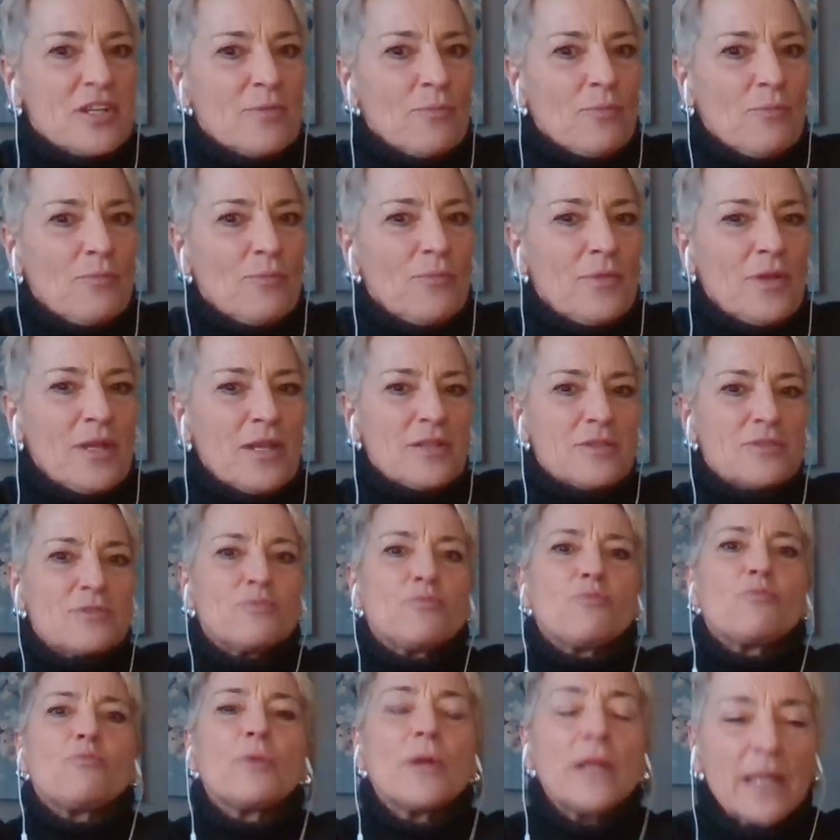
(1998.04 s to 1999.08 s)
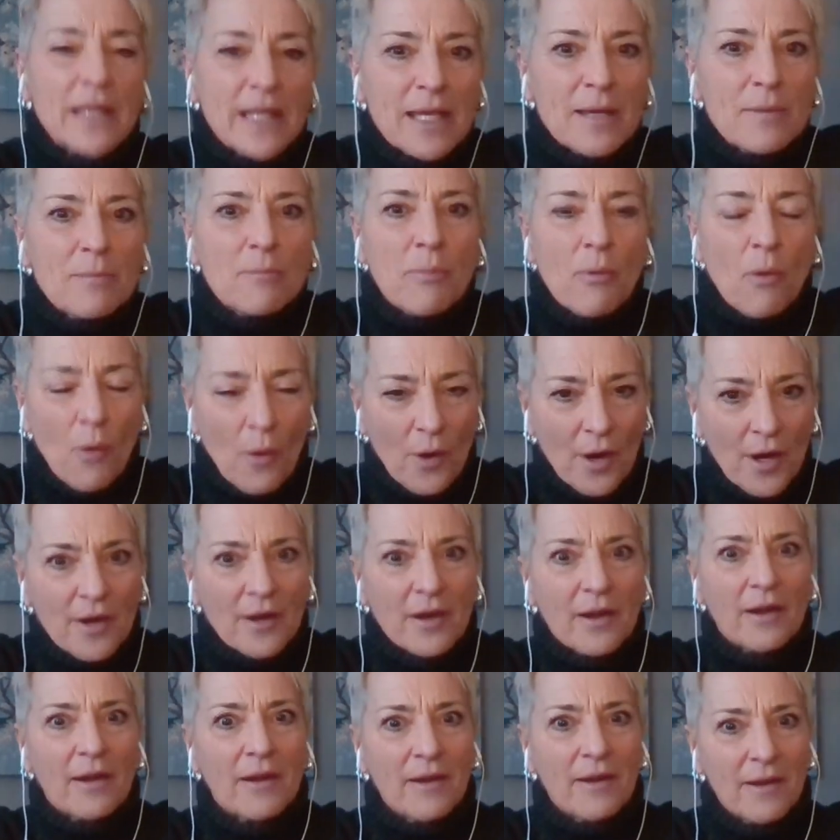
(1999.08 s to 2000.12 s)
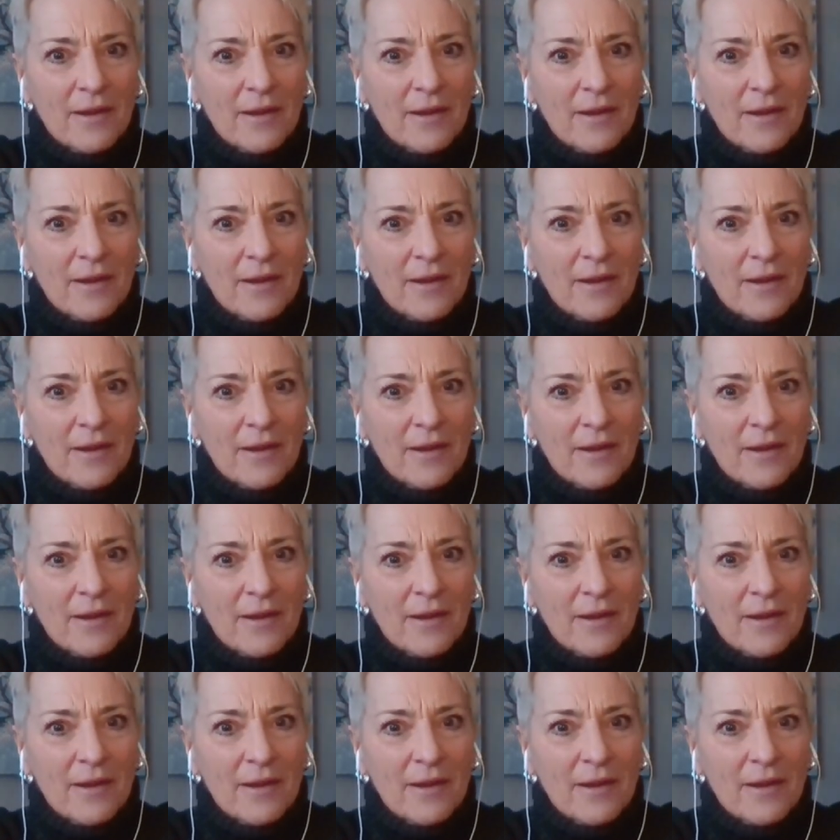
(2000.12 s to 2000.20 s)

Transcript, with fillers: yes. is yeah. really yes. important